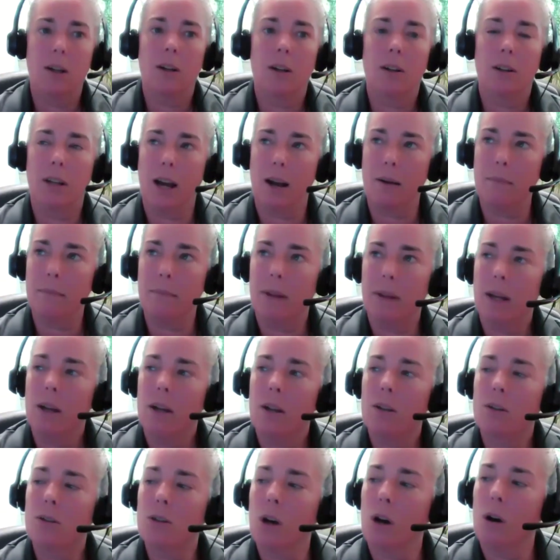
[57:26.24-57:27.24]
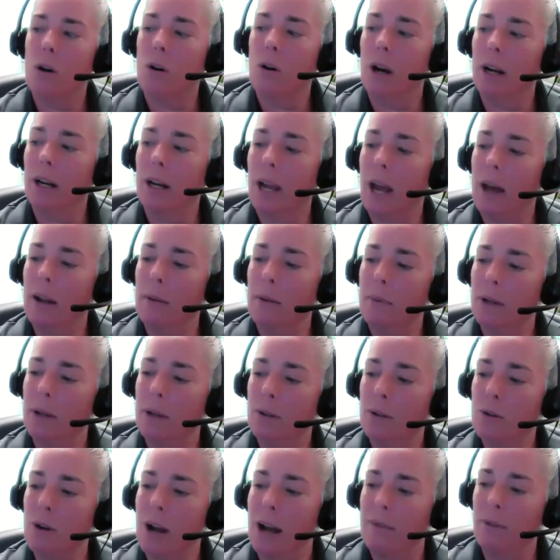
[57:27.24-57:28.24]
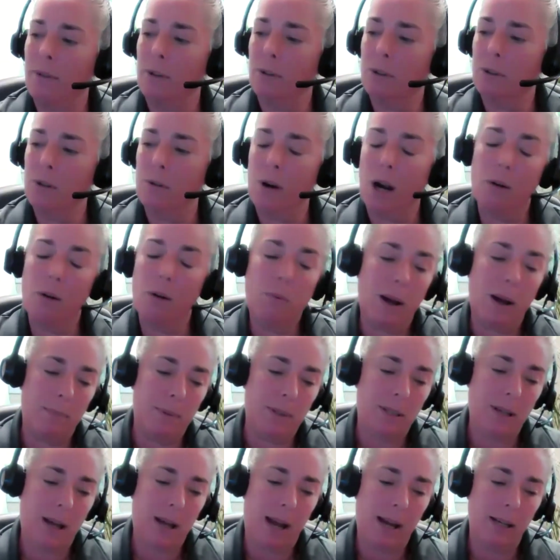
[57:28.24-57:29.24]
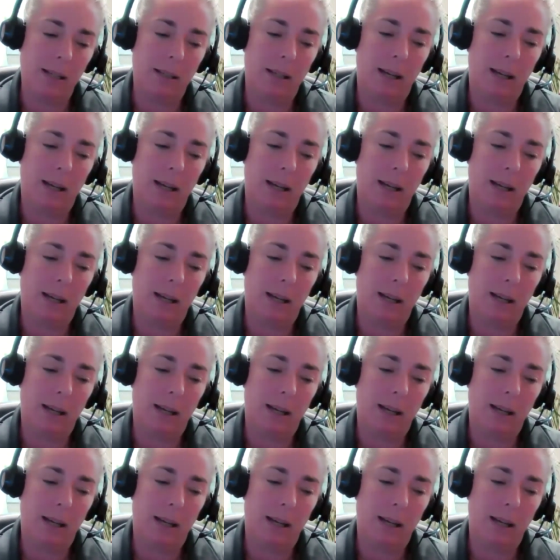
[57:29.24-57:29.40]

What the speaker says: Yep. So again, I'm going to drive you to our website